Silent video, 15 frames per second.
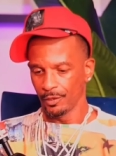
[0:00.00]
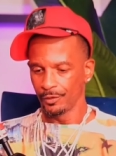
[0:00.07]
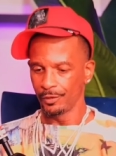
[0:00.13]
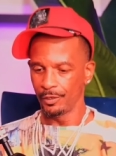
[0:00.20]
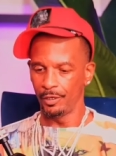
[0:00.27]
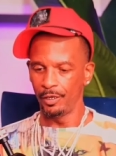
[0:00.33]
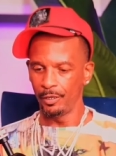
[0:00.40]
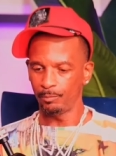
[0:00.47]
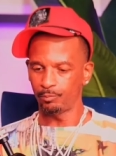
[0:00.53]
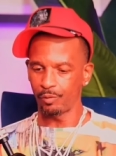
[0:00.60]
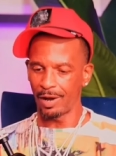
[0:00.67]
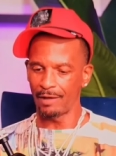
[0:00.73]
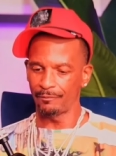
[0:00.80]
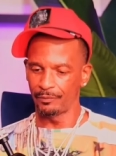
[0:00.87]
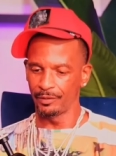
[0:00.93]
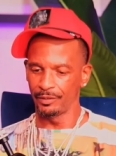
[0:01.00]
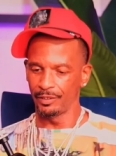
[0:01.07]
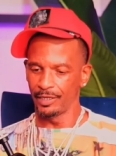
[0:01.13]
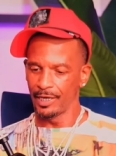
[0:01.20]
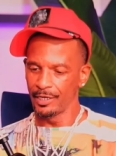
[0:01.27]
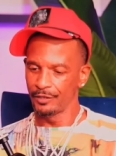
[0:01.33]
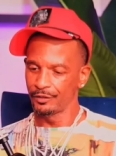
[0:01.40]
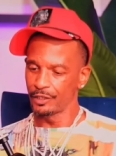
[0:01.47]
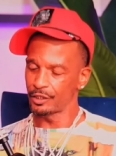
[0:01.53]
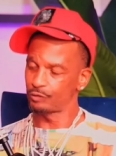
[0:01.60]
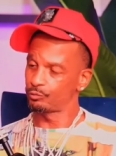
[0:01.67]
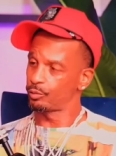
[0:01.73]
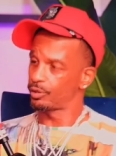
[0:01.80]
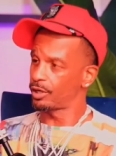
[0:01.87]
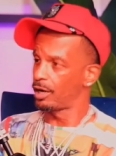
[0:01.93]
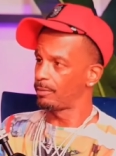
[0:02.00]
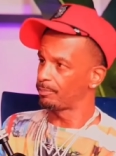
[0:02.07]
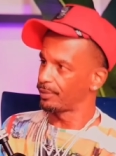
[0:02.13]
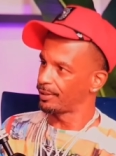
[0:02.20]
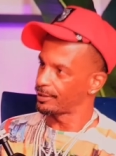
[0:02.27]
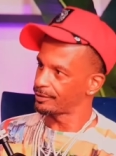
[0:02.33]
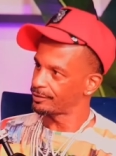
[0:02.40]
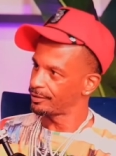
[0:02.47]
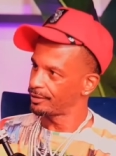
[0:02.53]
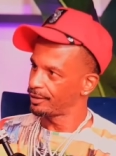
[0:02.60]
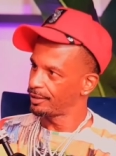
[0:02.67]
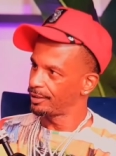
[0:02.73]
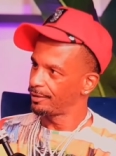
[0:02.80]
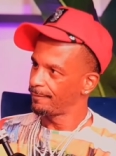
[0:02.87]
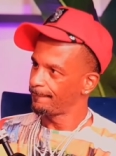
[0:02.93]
Nonprofit Industrial Complex.